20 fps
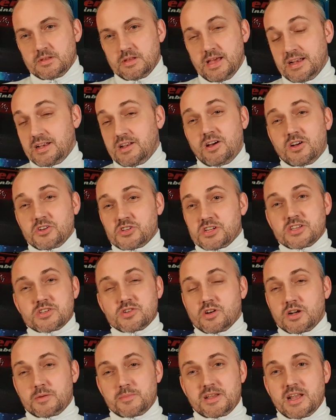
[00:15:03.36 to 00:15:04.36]
And largely, he's
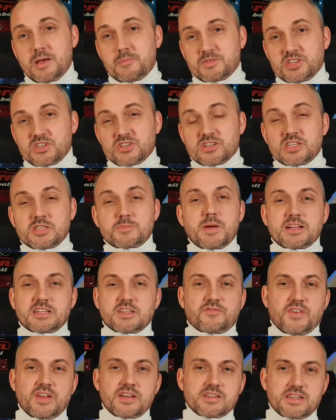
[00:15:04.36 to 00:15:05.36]
not going to be in that position because he's back
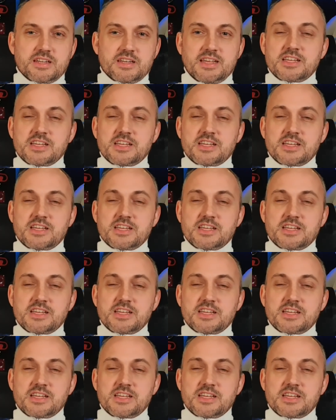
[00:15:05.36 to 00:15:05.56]
defending.